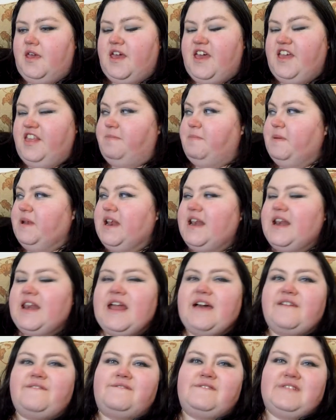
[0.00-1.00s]
It's been a
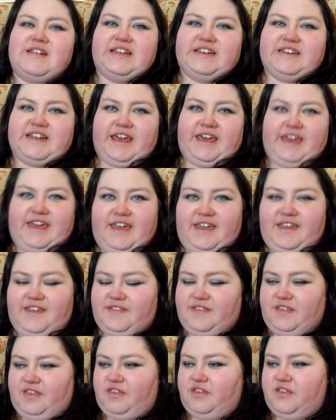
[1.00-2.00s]
lovely day.
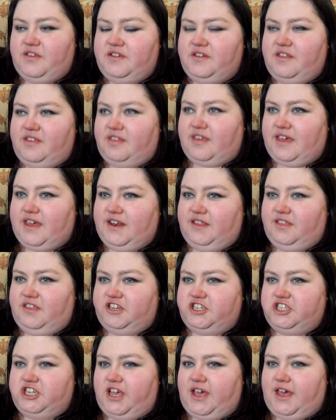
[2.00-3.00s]
The sun decided to
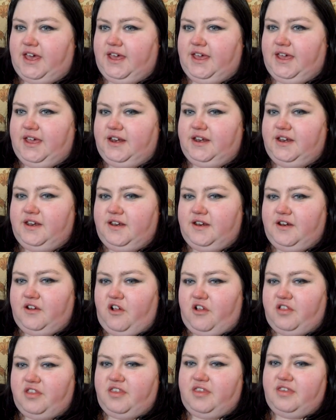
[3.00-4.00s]
shine.
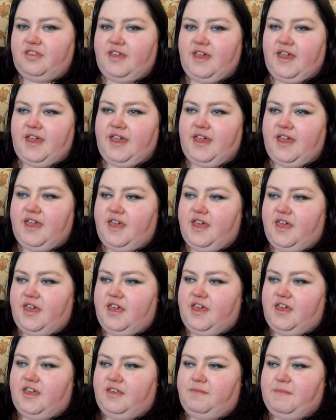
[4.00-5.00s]
Got to see,
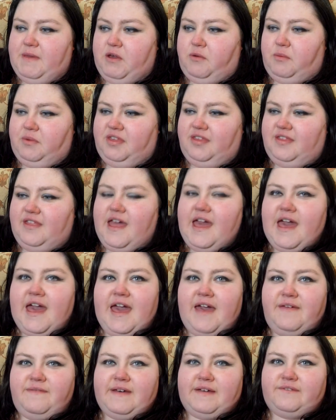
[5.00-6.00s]
meet up with
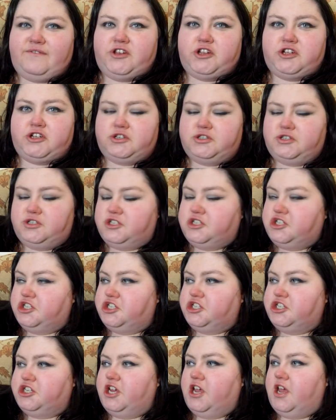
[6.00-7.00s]
Steph, have
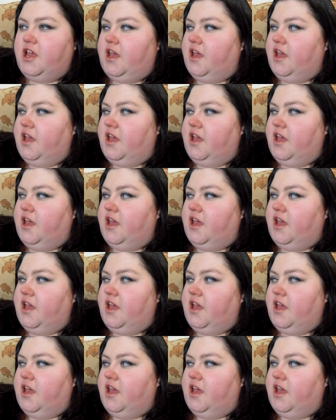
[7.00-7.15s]
lunch.